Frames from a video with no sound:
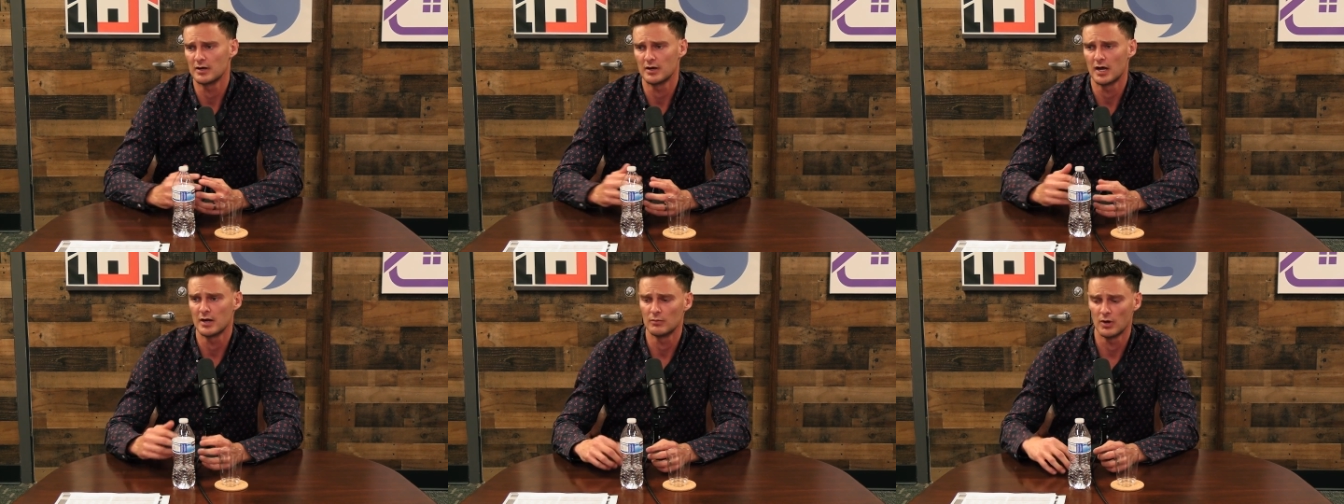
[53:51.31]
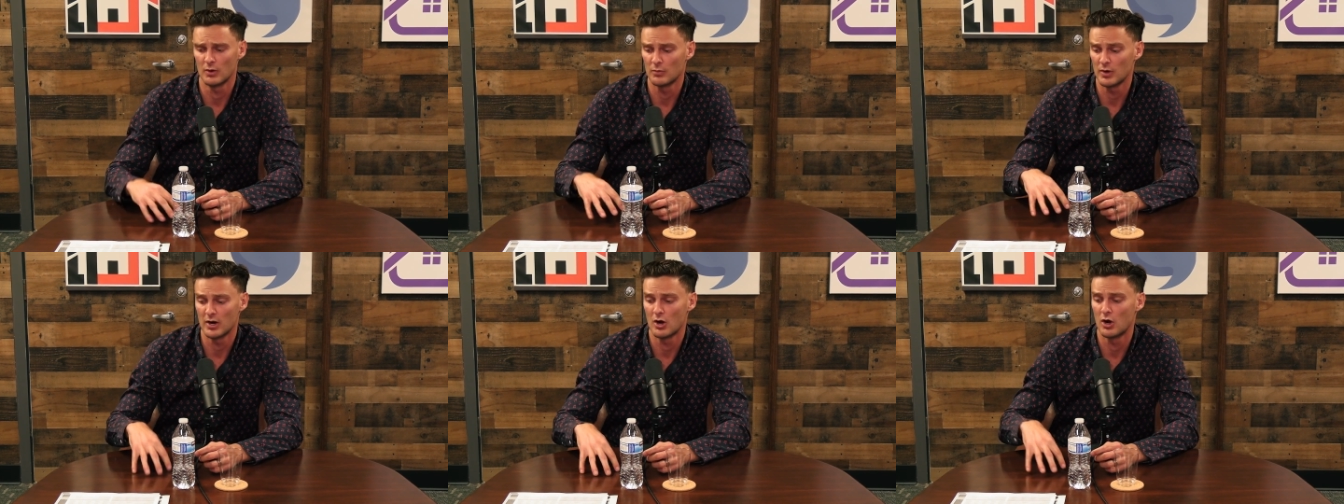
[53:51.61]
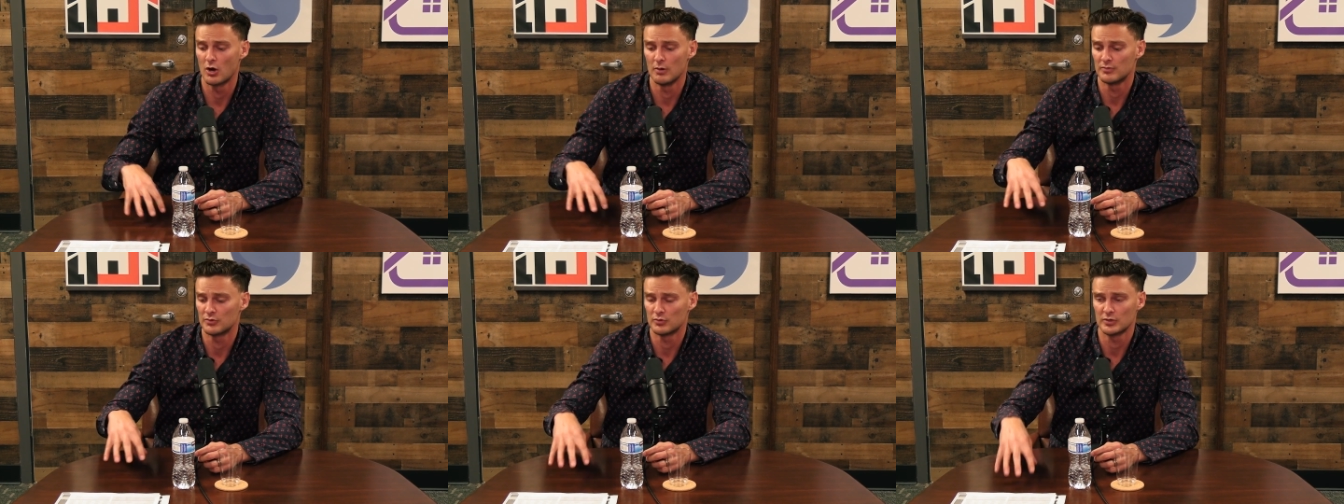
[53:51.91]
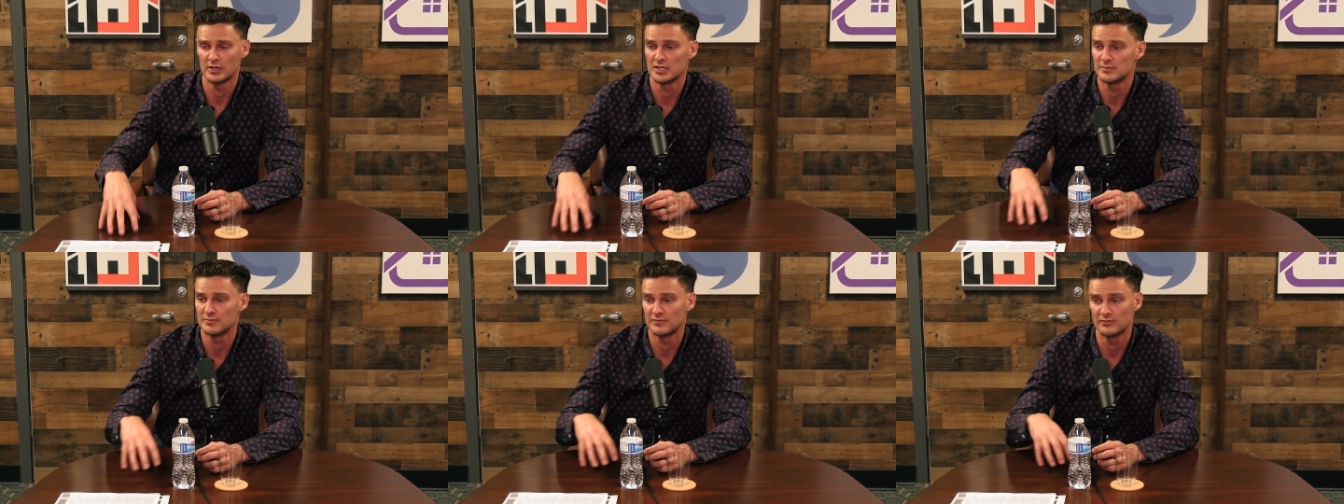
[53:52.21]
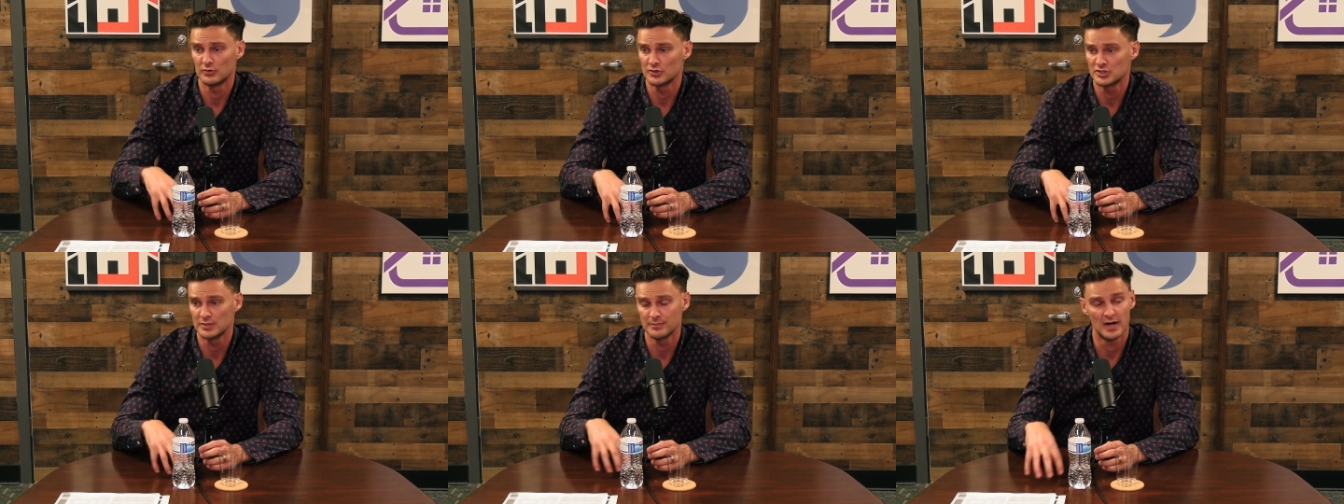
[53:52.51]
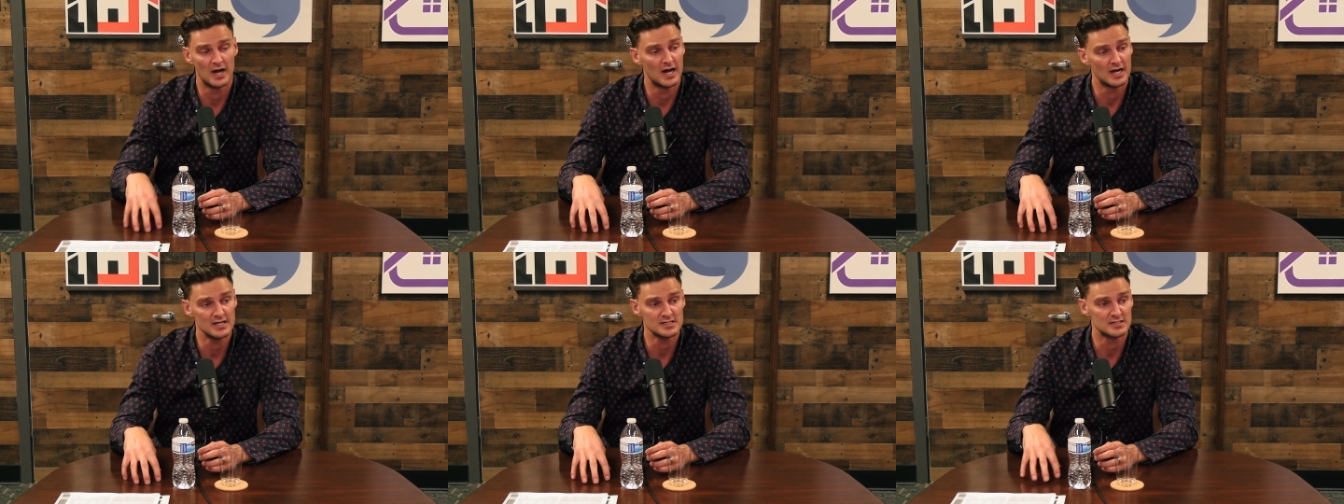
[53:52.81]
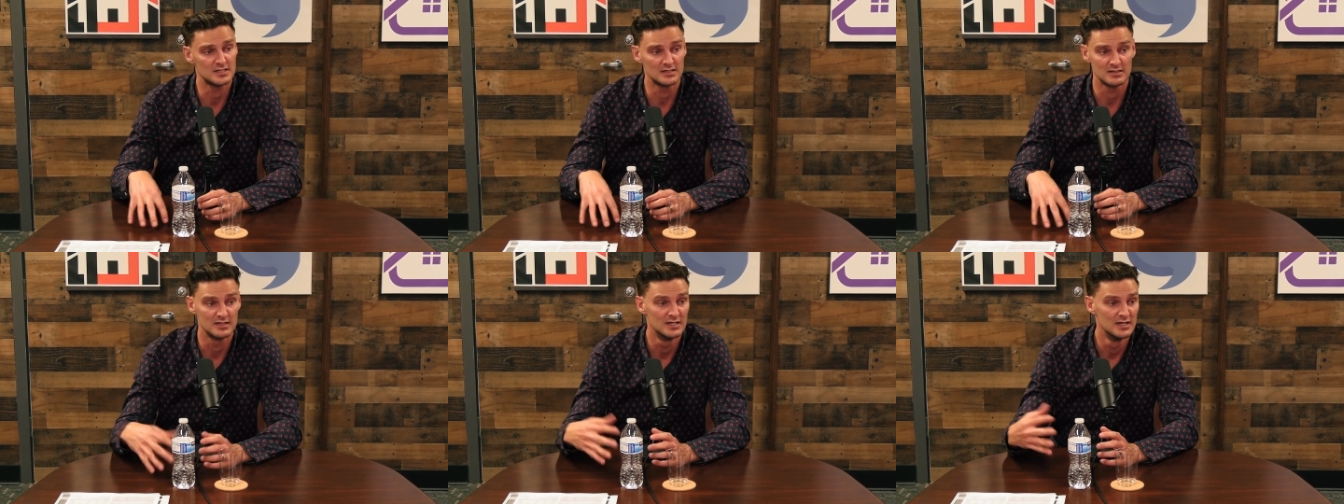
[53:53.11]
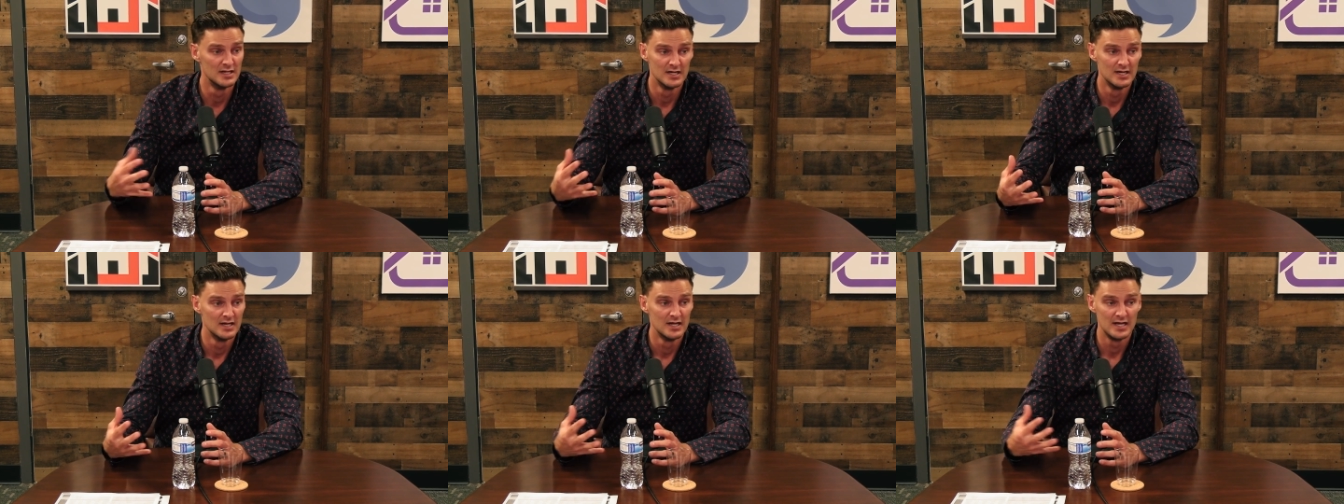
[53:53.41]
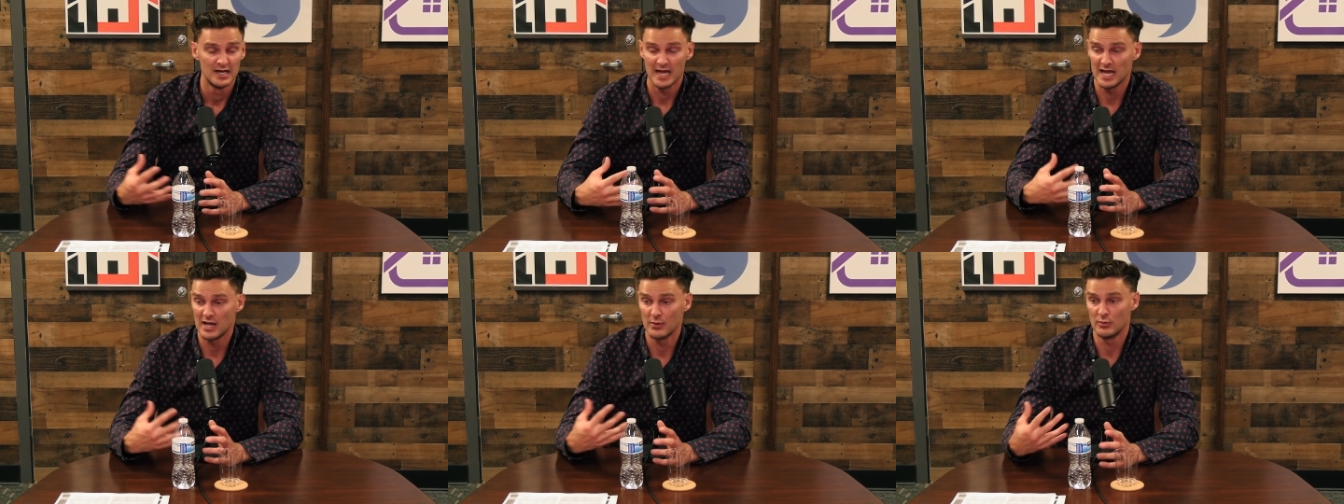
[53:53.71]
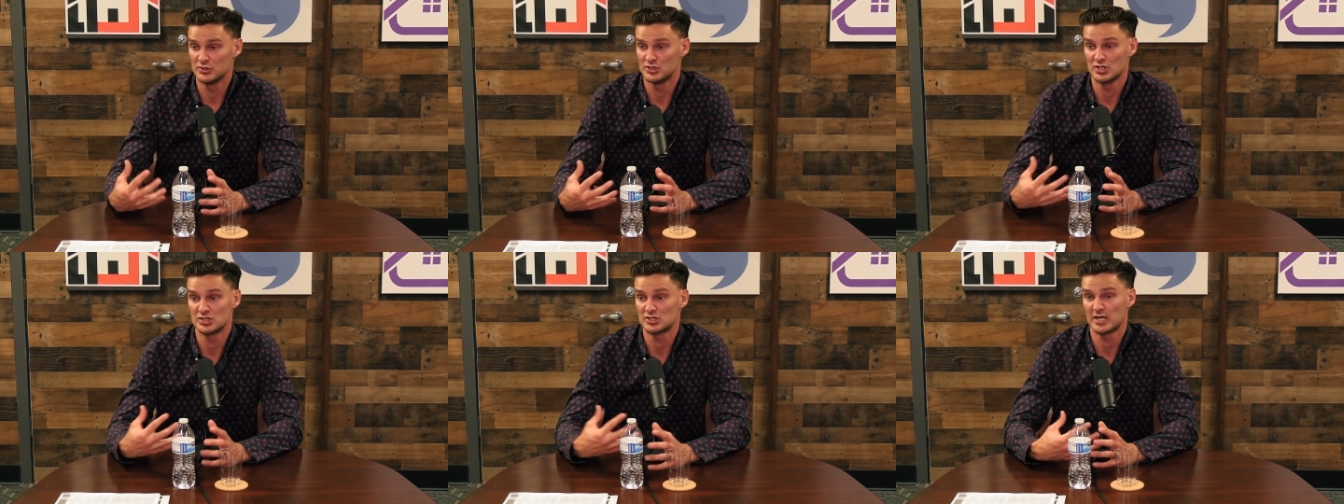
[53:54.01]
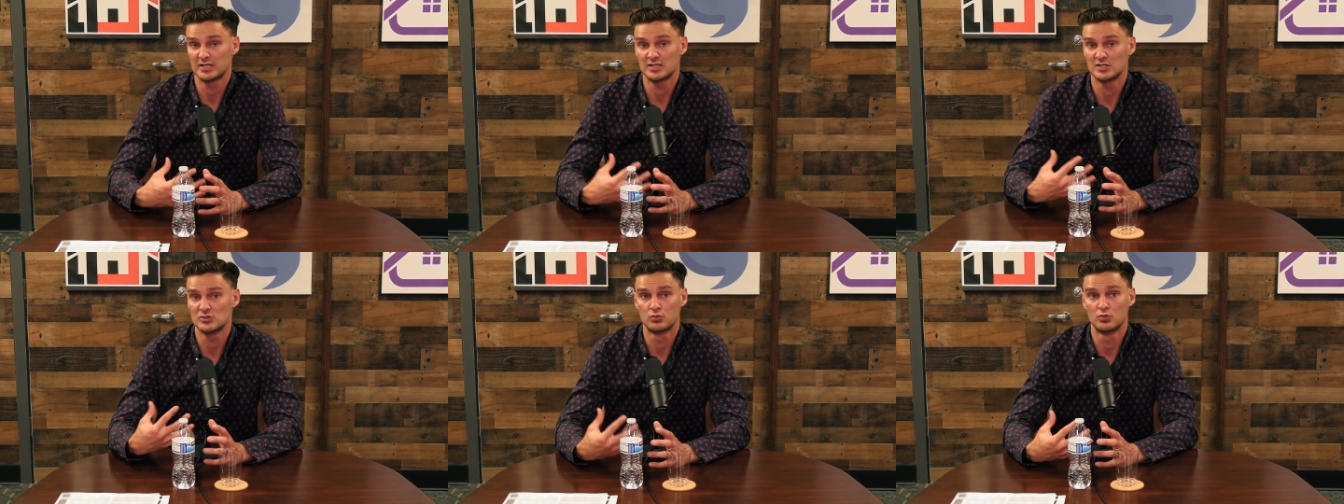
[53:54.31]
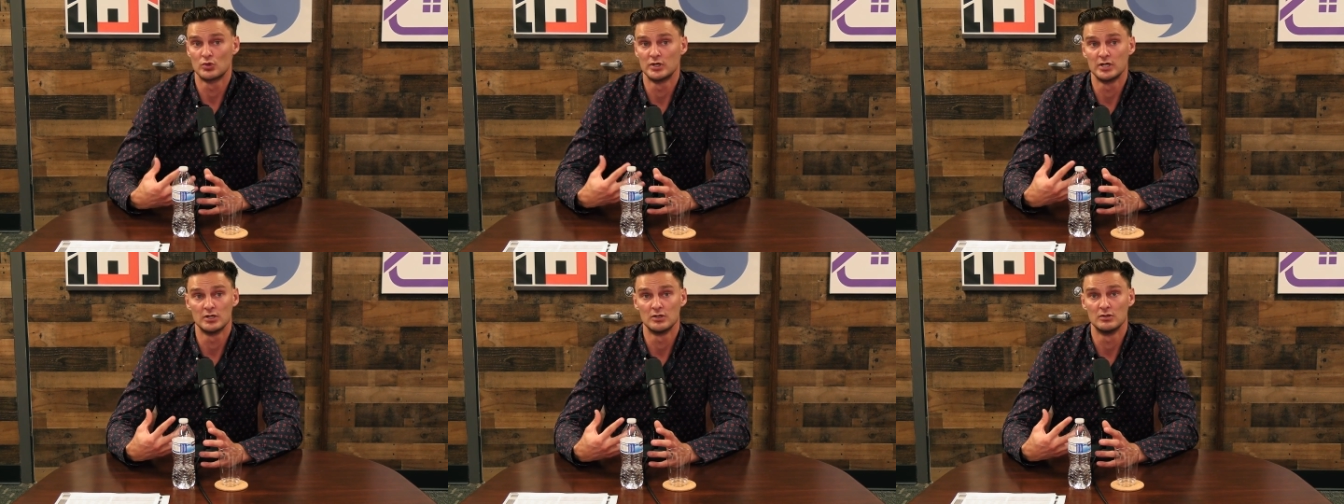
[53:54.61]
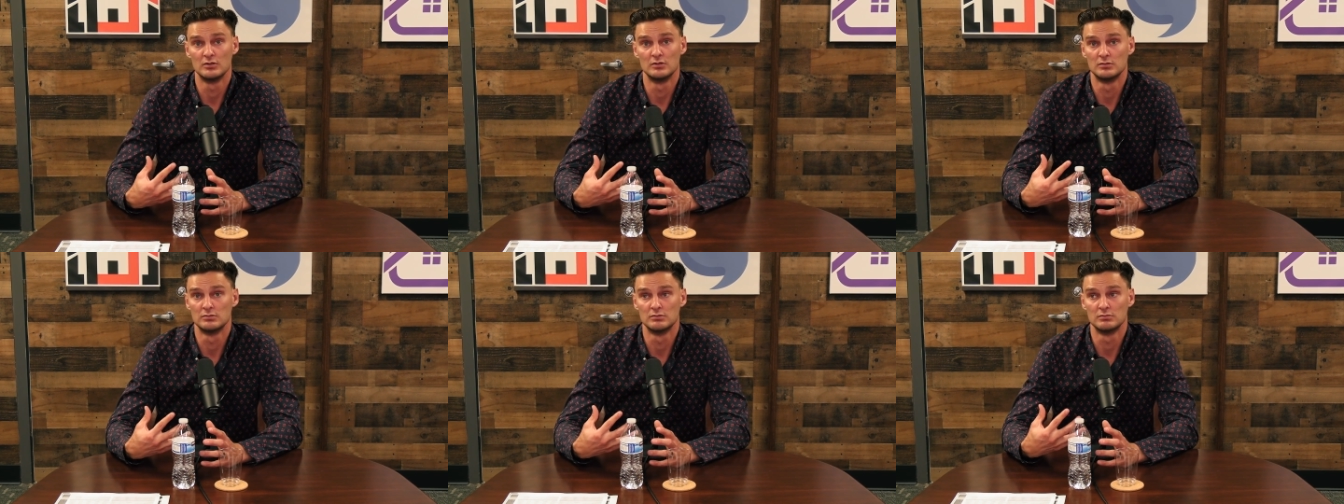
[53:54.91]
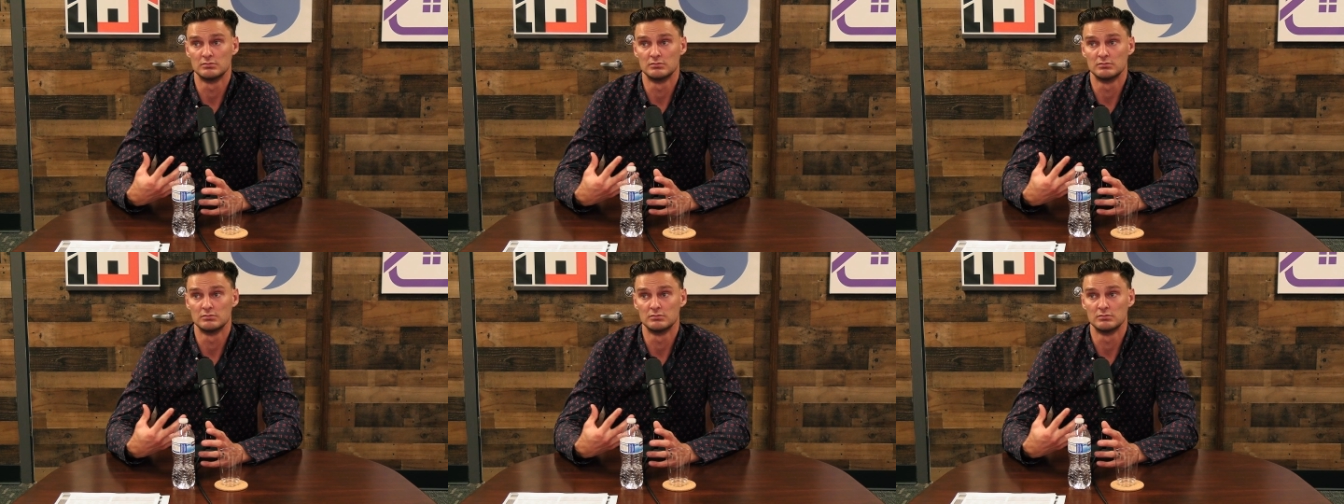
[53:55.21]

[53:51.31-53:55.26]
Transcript: I, I went home three days before she passed, and it was just like this real,